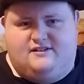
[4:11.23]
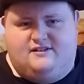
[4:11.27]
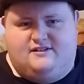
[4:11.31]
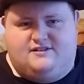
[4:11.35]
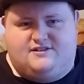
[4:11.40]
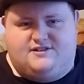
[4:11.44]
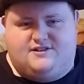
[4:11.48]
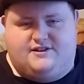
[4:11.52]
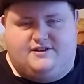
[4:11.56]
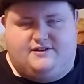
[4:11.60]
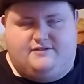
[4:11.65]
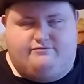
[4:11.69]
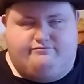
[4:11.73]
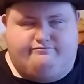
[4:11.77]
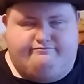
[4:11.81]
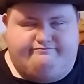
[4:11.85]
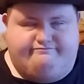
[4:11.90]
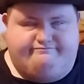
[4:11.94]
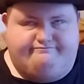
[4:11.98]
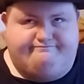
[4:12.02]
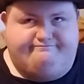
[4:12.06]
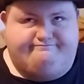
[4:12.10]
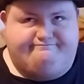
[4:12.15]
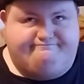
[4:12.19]
It's like,
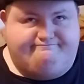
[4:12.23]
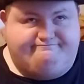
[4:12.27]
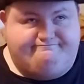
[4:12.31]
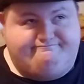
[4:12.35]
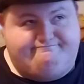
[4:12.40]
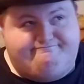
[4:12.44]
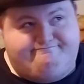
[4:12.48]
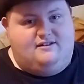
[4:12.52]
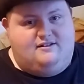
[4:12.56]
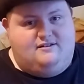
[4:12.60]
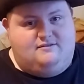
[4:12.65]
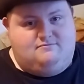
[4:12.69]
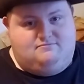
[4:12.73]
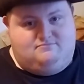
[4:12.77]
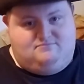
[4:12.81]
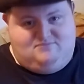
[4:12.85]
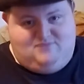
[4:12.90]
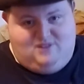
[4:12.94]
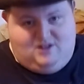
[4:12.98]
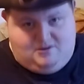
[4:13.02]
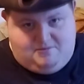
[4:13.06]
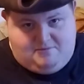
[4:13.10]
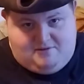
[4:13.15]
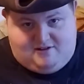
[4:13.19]

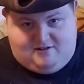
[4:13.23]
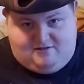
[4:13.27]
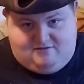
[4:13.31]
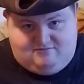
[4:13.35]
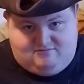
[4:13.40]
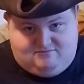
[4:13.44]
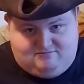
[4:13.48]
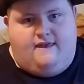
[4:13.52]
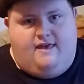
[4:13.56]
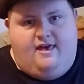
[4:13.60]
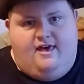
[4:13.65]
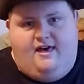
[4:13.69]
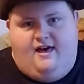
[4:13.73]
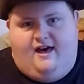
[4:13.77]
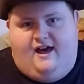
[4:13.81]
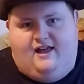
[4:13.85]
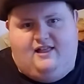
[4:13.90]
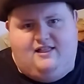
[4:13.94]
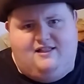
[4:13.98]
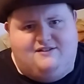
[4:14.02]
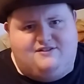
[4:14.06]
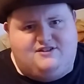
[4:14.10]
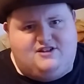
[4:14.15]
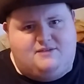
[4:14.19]
look at me. I
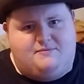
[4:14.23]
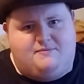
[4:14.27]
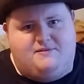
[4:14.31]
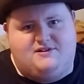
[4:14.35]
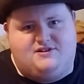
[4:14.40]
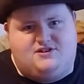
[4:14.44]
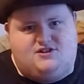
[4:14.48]
love Dead Man's